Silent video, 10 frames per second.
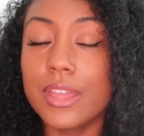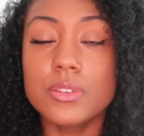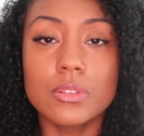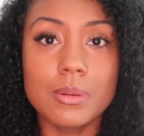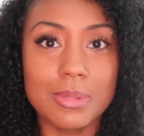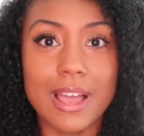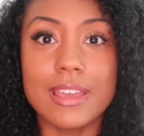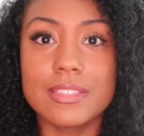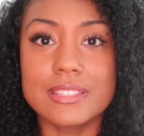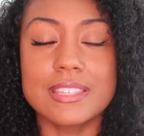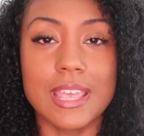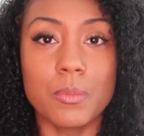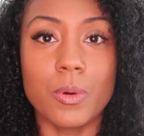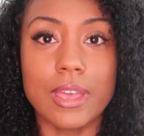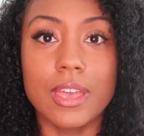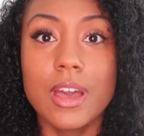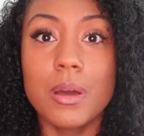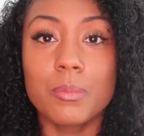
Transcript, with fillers: then you'll apply it the same way.